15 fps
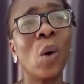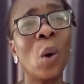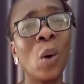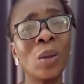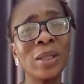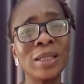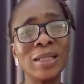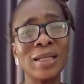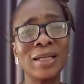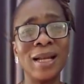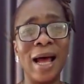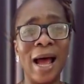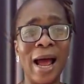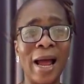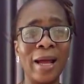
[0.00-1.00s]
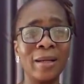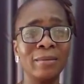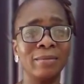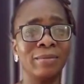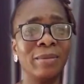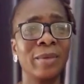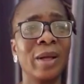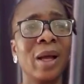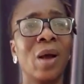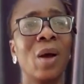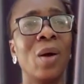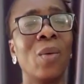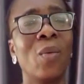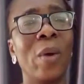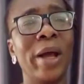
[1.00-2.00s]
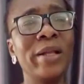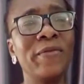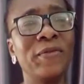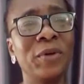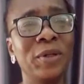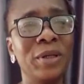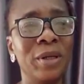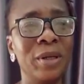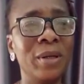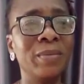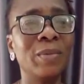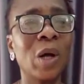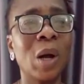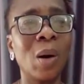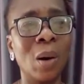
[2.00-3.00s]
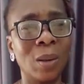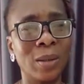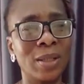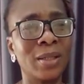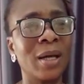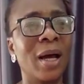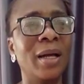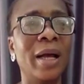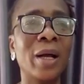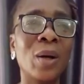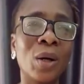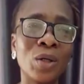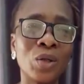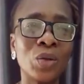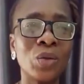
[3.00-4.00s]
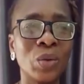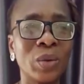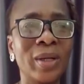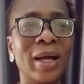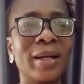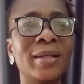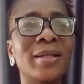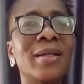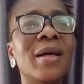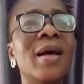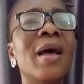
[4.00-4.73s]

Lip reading: until I went for the course and I got to know that